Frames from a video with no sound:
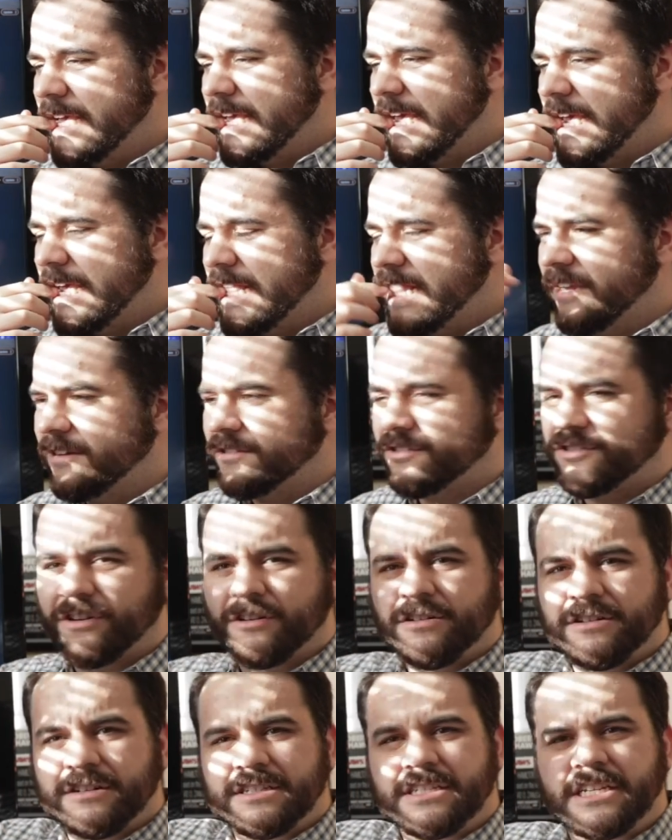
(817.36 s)
there are
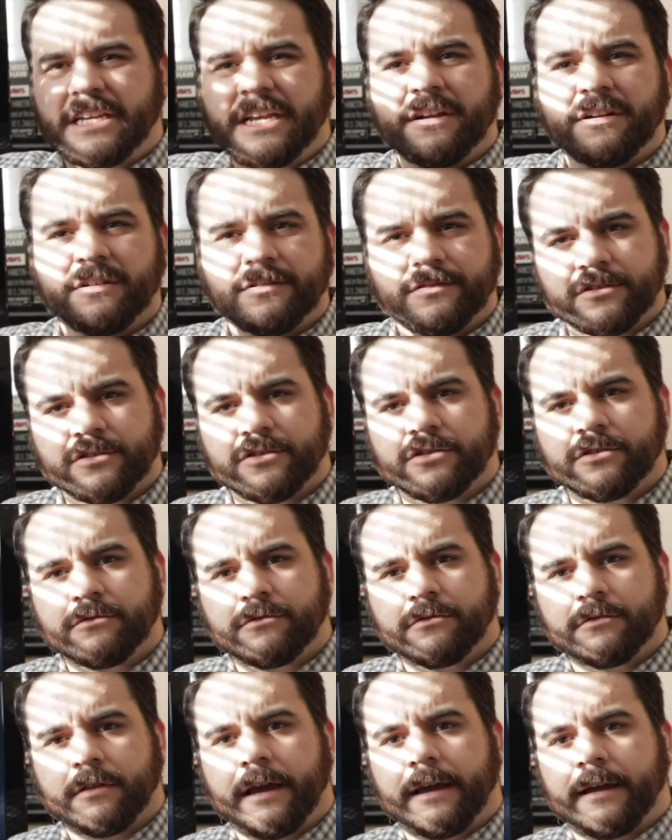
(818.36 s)
certain tiers
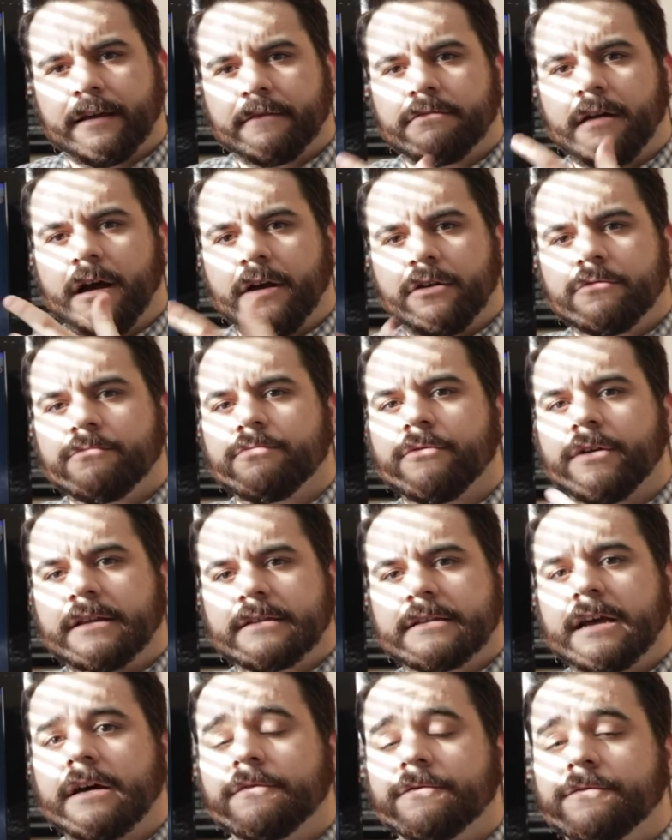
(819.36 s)
to like how you
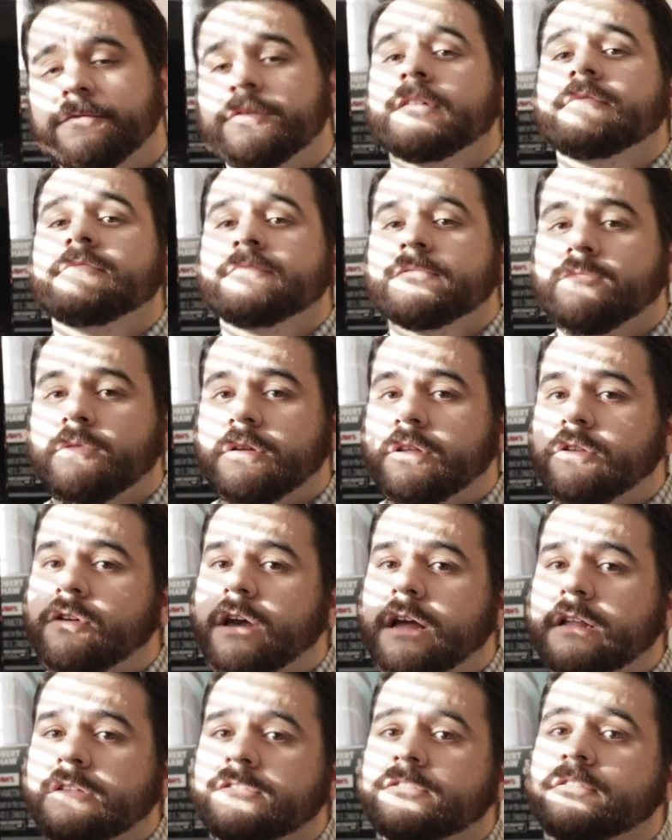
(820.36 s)
break down films when you
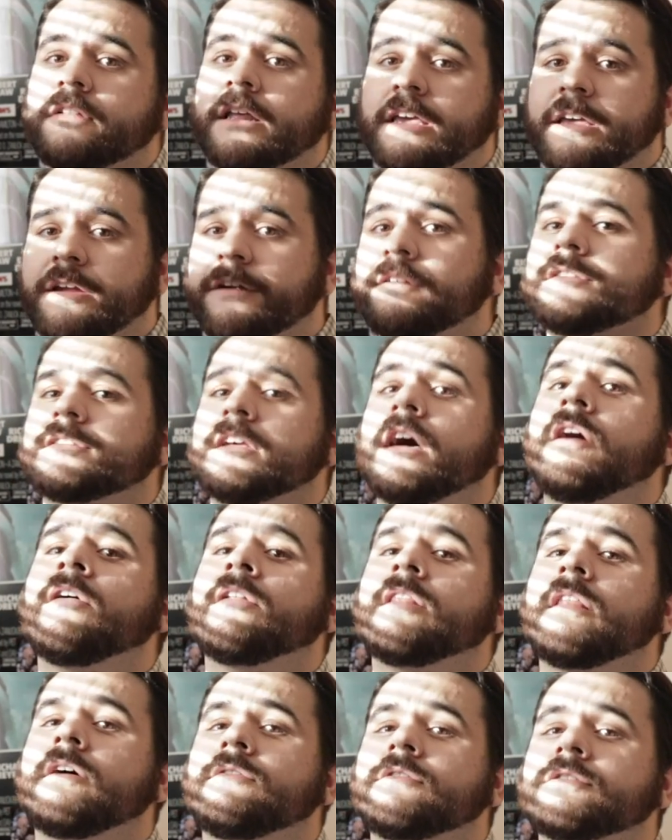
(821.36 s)
get into like
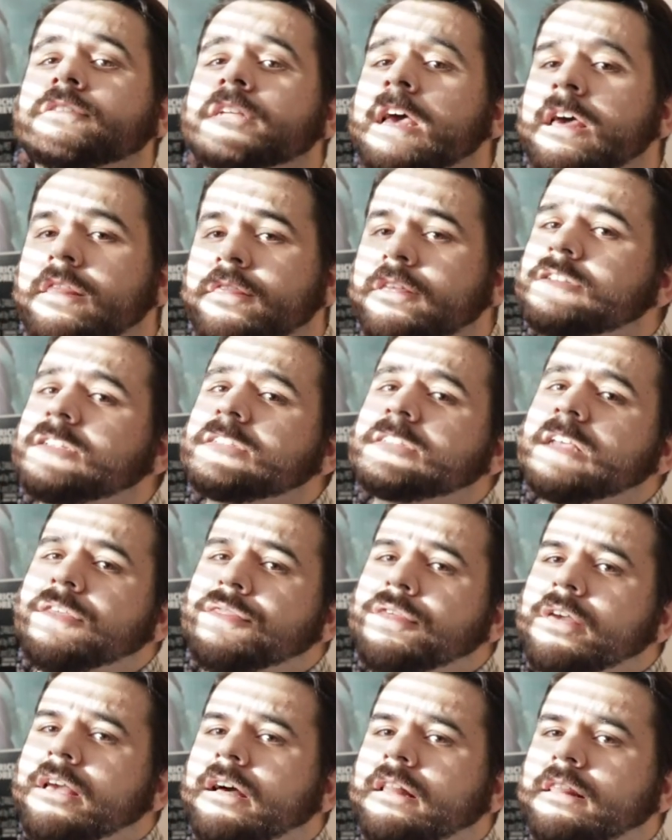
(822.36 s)
kurosawa levels this is i
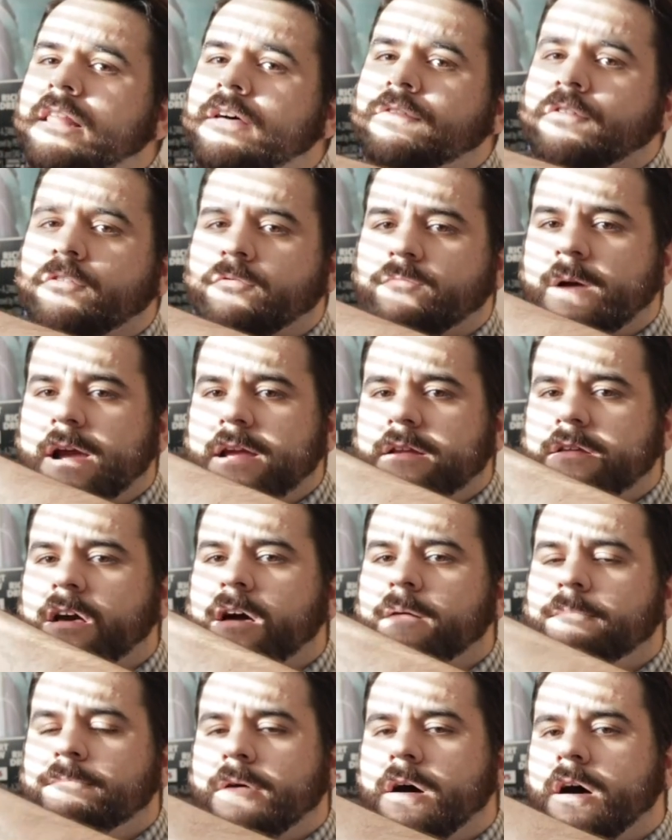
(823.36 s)
think a level right
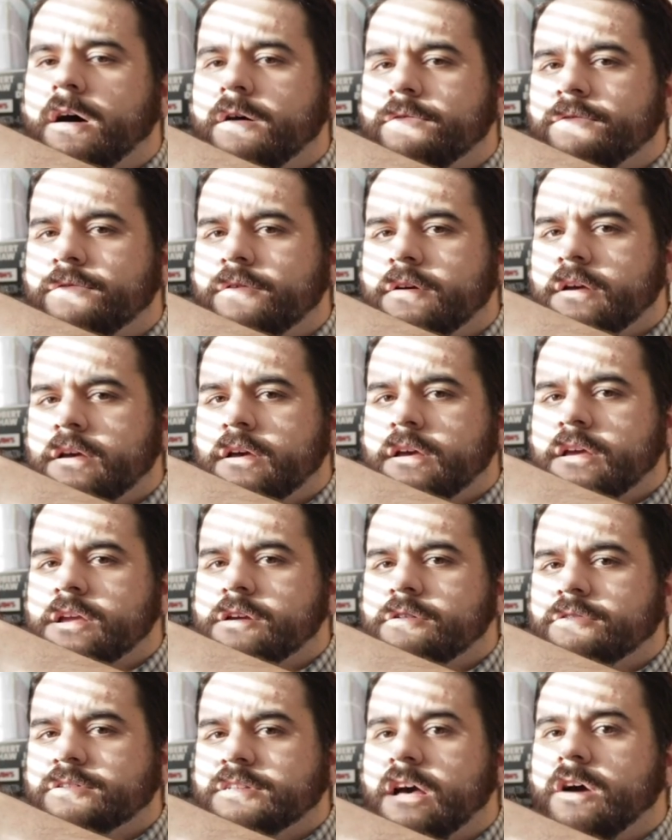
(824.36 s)
above
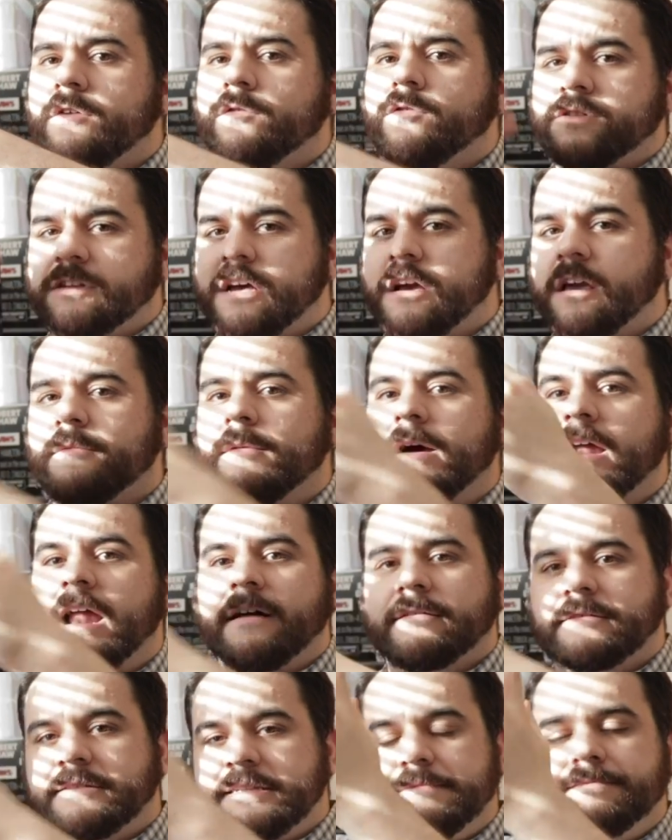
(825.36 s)
kurosawa if we're talking about
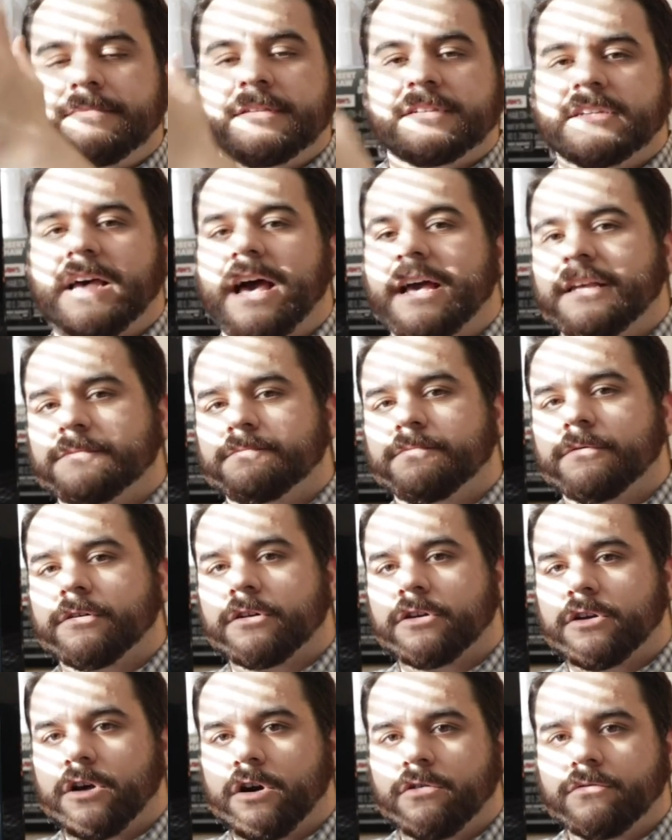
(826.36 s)
how deep this
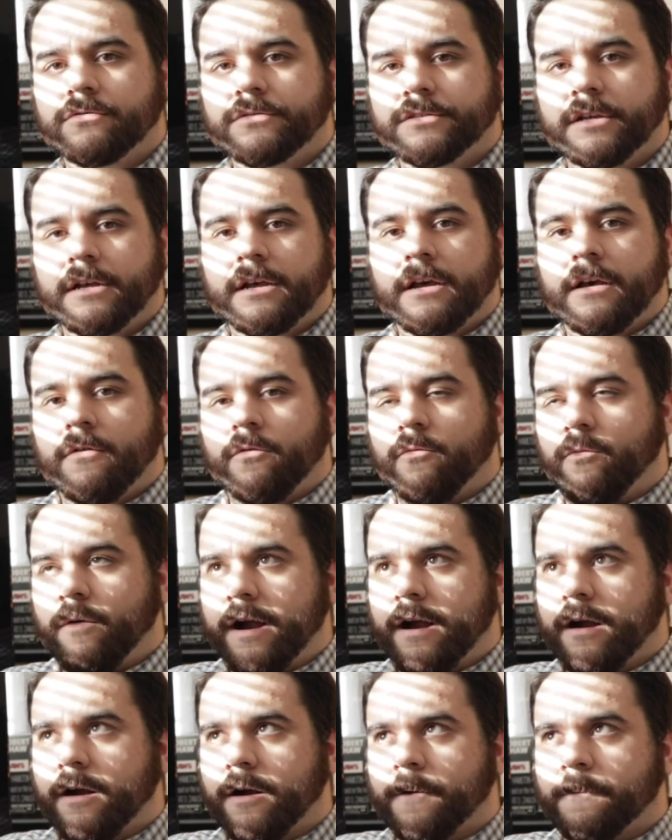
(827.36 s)
iceberg goes
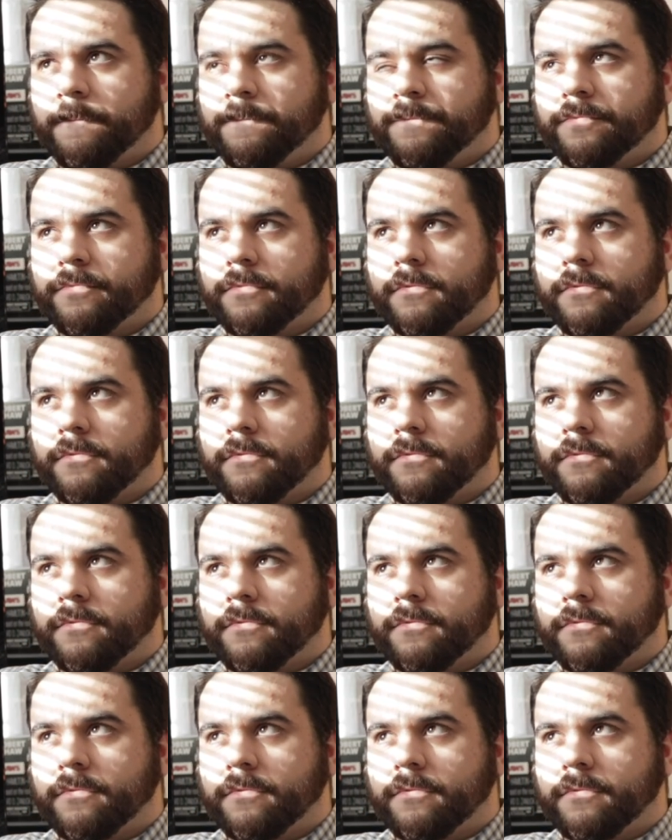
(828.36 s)
where